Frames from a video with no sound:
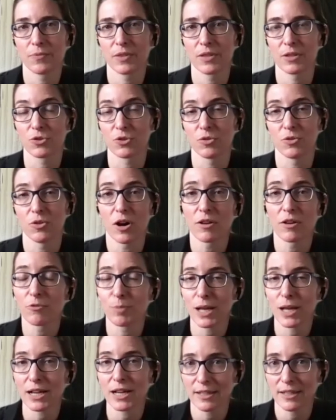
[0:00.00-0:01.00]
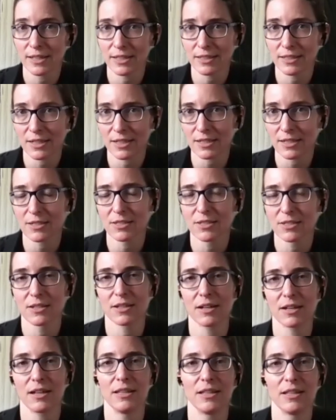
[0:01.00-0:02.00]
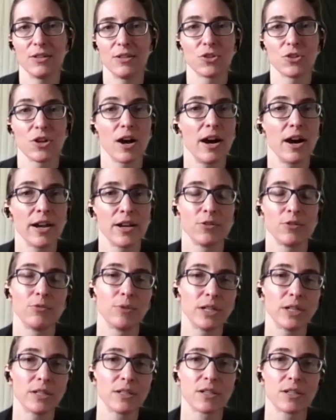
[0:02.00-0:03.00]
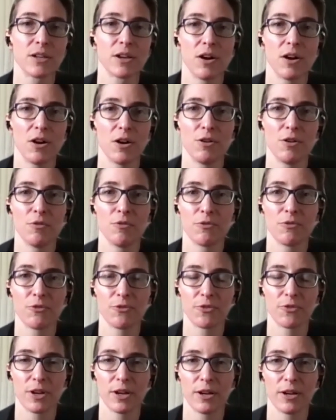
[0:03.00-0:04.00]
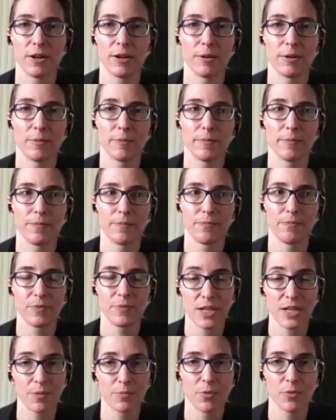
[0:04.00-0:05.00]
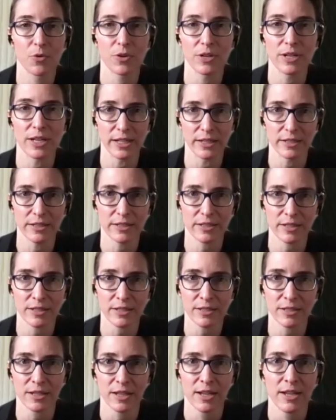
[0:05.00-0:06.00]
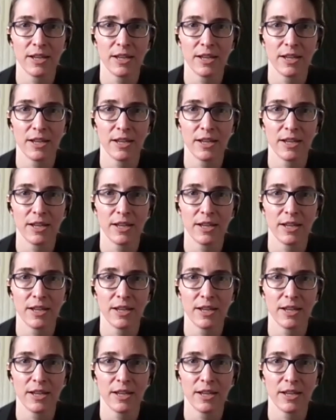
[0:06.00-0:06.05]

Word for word: there's a lot of black-legged ticks and there's a higher risk of um, tick-borne illnesses,